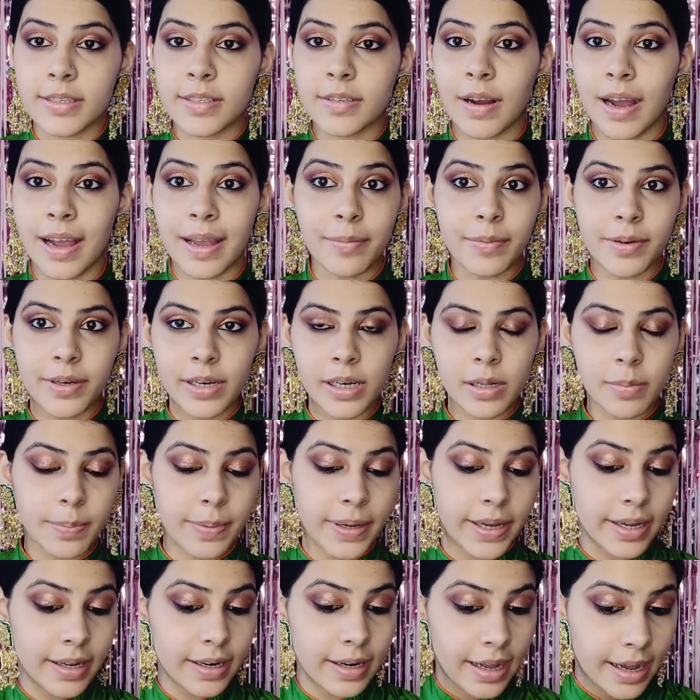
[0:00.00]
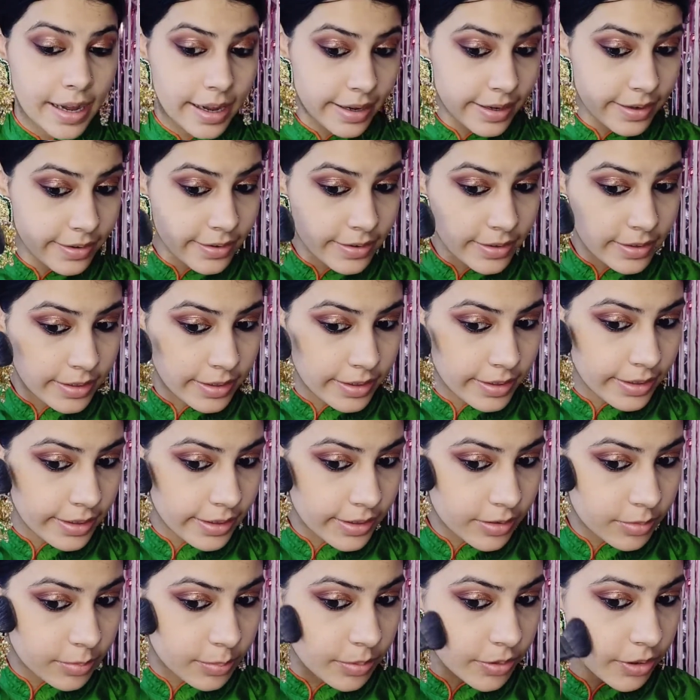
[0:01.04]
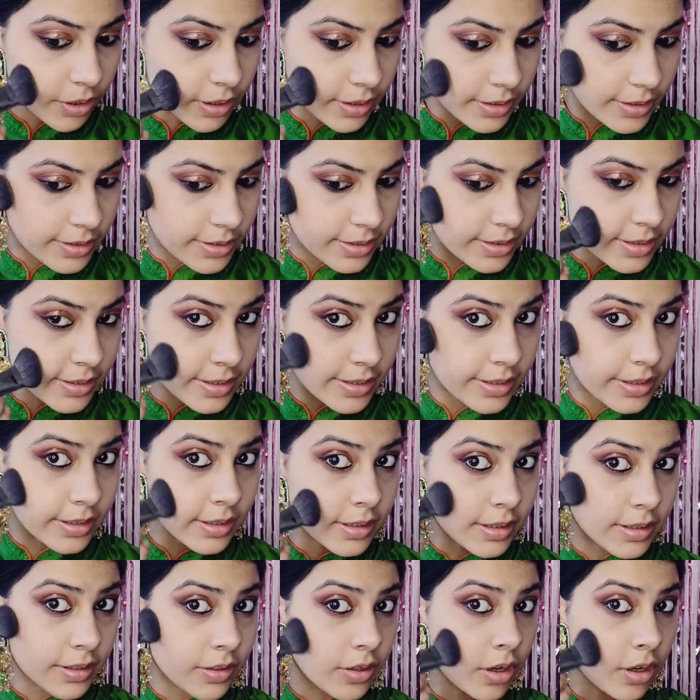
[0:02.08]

So I'm really pale. I really need to bronze this year.